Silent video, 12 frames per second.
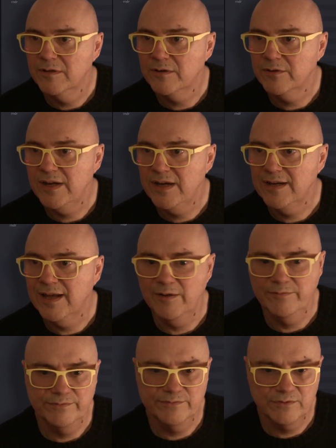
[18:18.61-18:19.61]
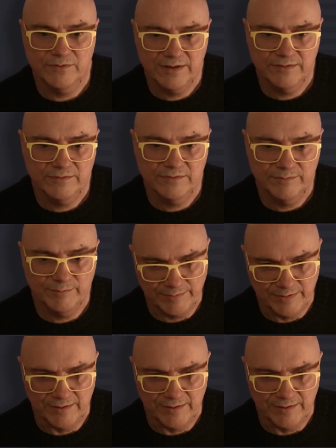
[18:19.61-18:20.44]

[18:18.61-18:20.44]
green, alpha foreground, blah, blah,